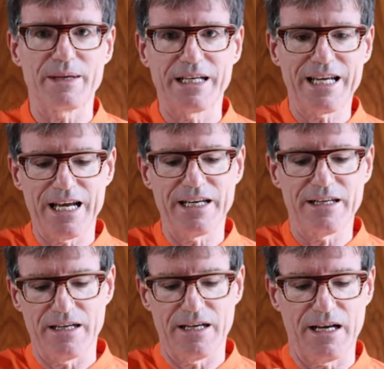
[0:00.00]
I mean,
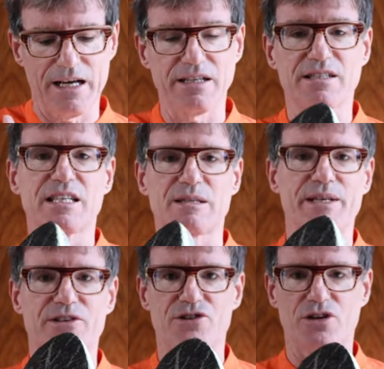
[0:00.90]
again, you'll see
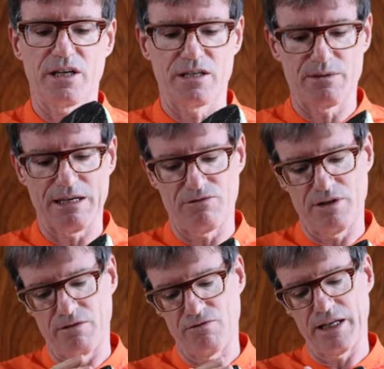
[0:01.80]
it's a bit dirty because I was
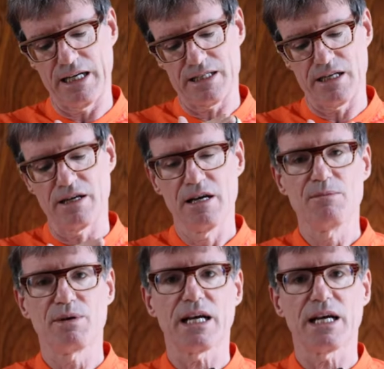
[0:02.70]
out running last night,